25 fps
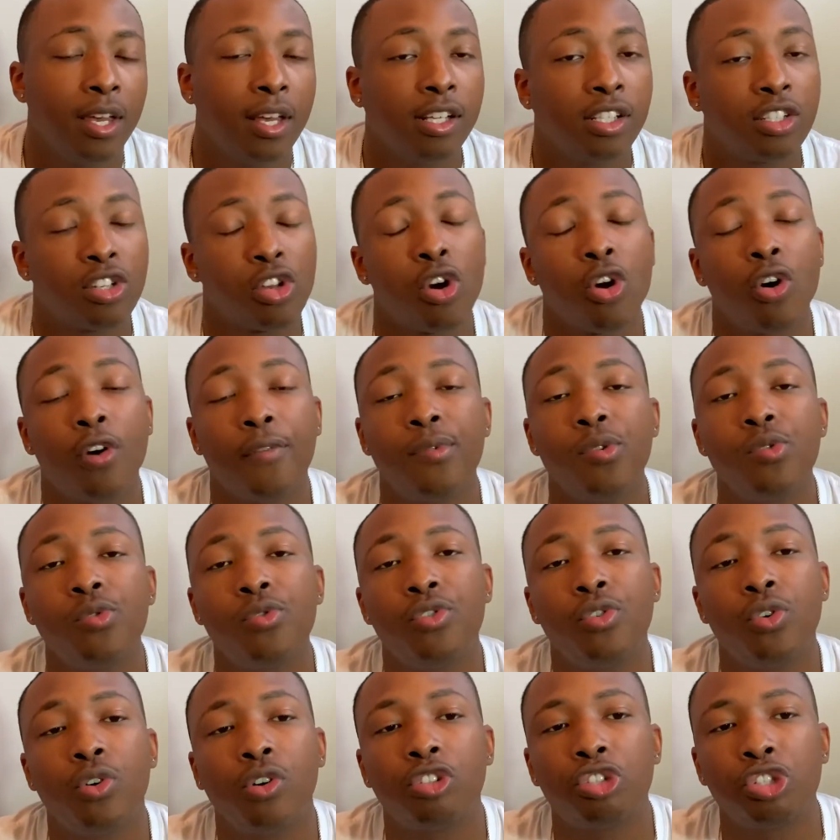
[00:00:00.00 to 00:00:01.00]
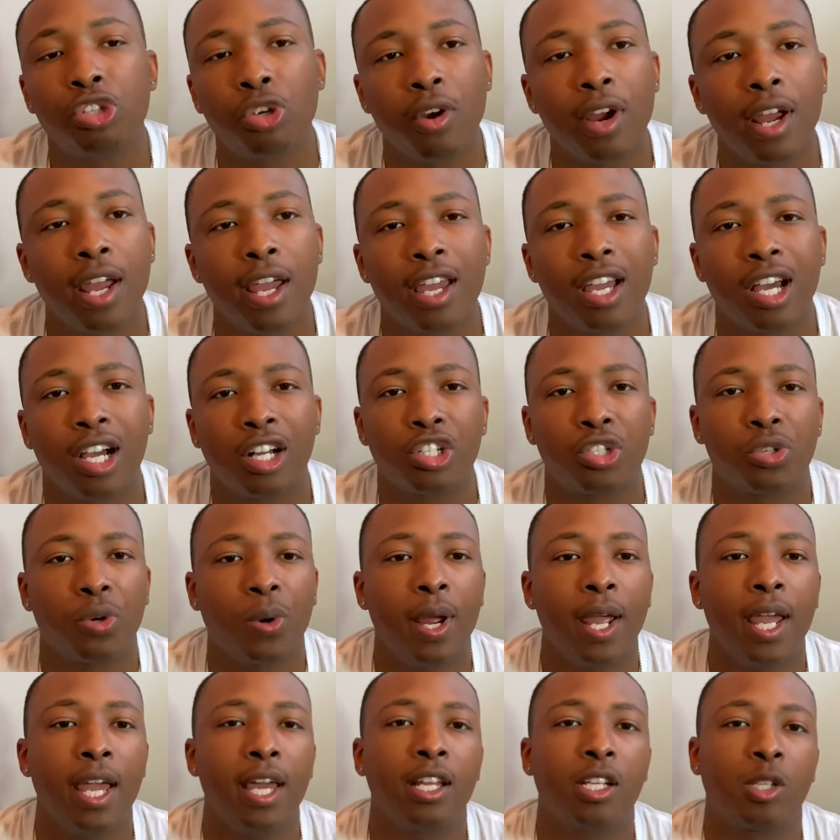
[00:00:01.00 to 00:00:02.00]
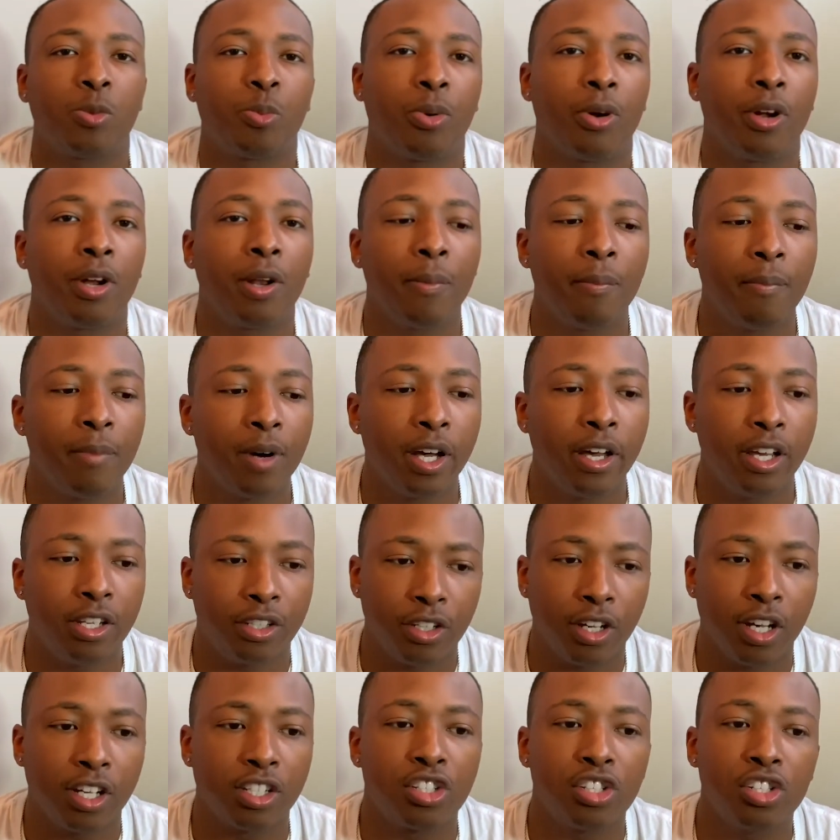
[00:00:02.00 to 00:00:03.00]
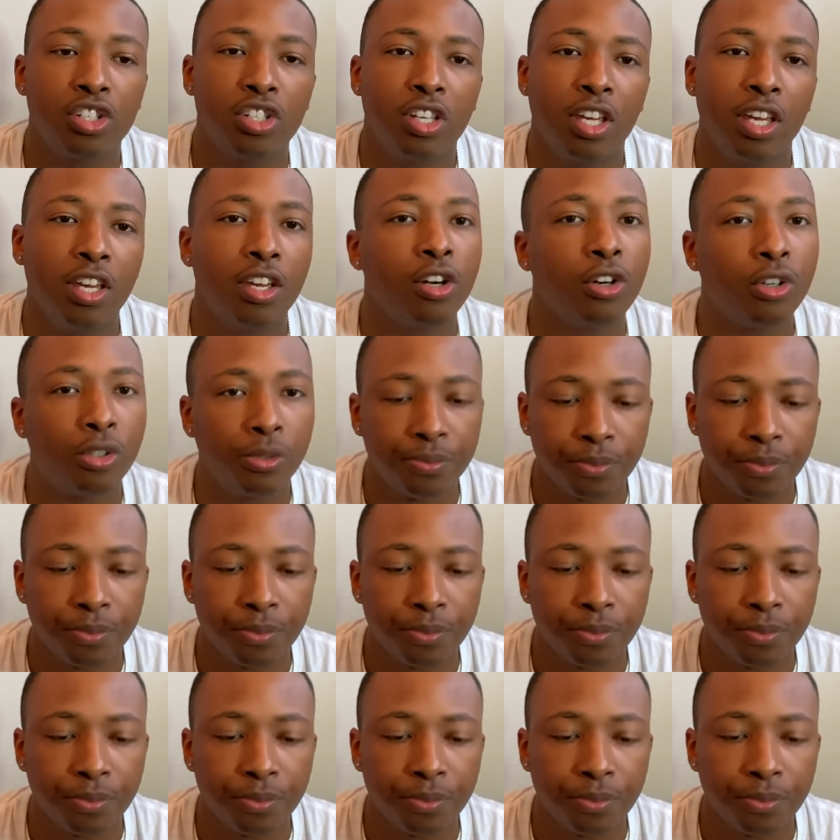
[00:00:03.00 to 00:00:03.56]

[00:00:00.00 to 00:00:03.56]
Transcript: So if you do a trade is pretty much a skill.